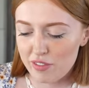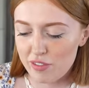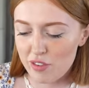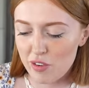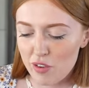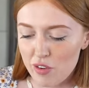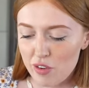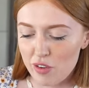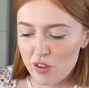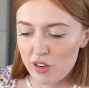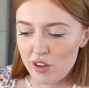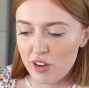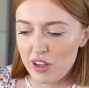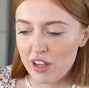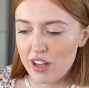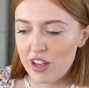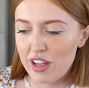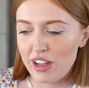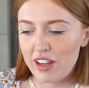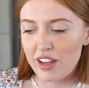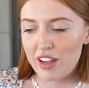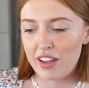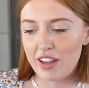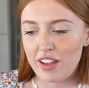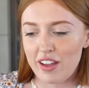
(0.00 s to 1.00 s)
for
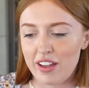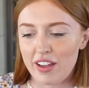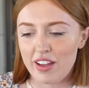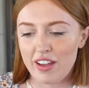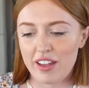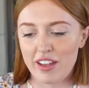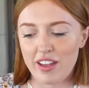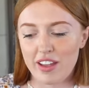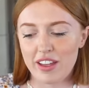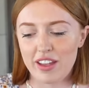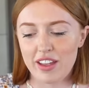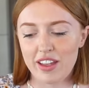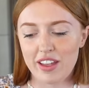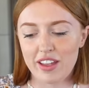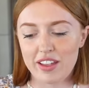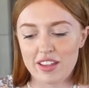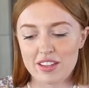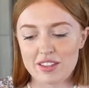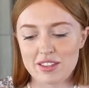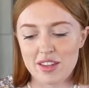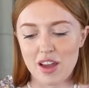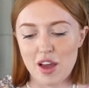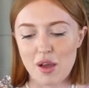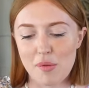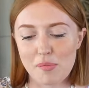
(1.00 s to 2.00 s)

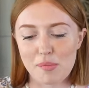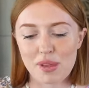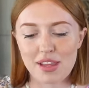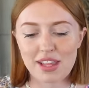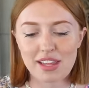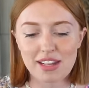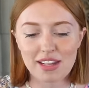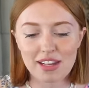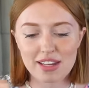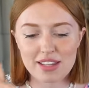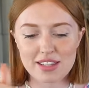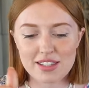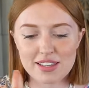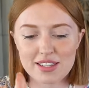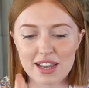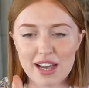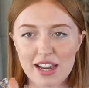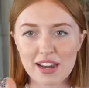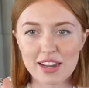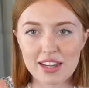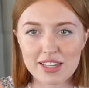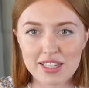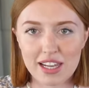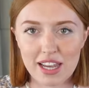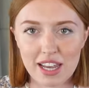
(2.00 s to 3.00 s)
some
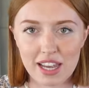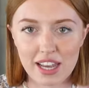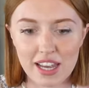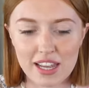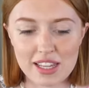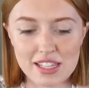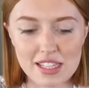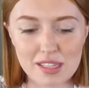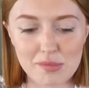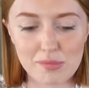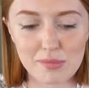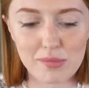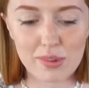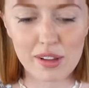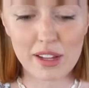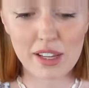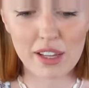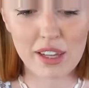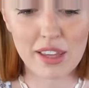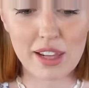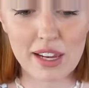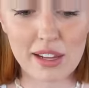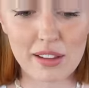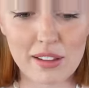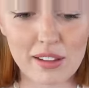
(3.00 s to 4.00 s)
salad here some
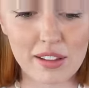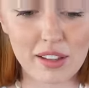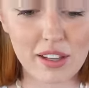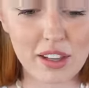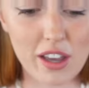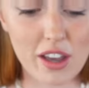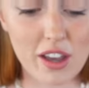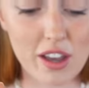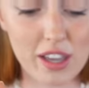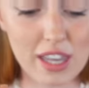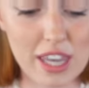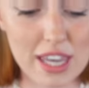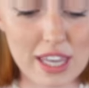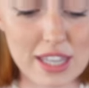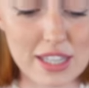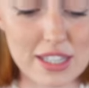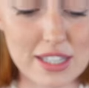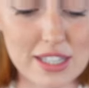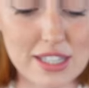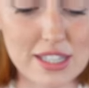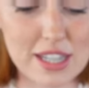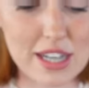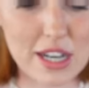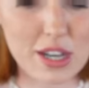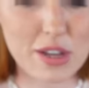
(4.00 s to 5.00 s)
little gherkins
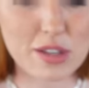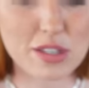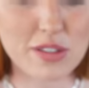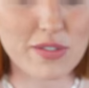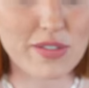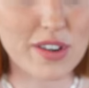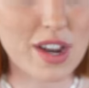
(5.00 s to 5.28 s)
loads of